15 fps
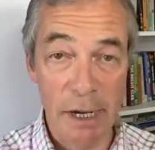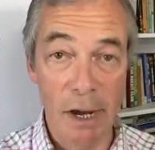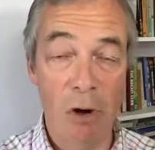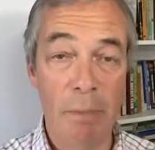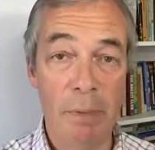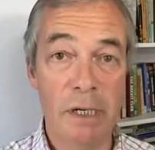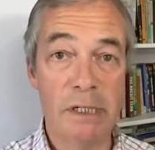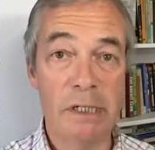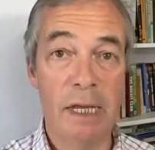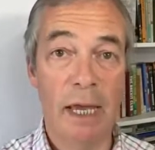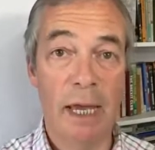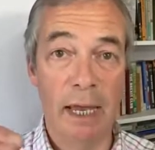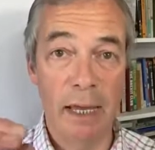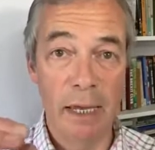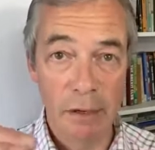
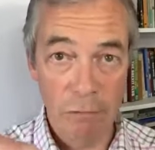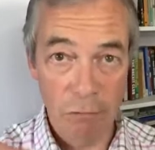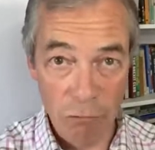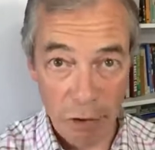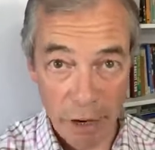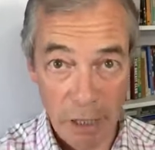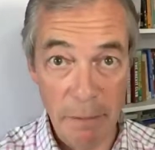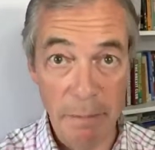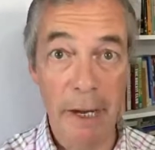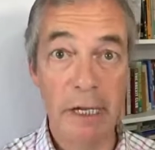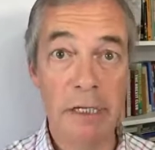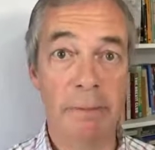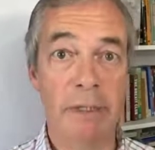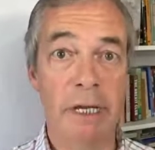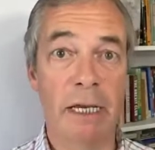LBC, written a
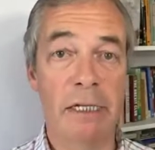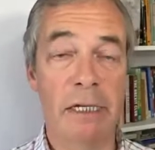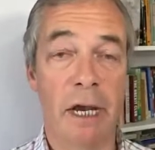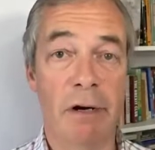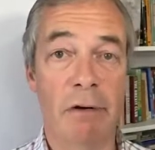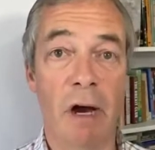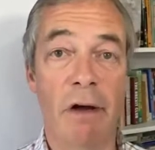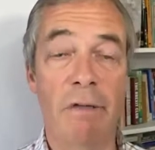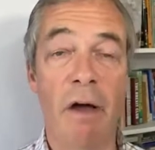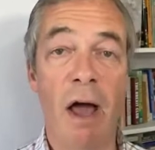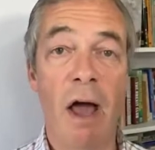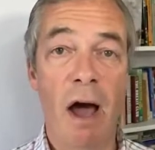piece on the Daily Telegraph.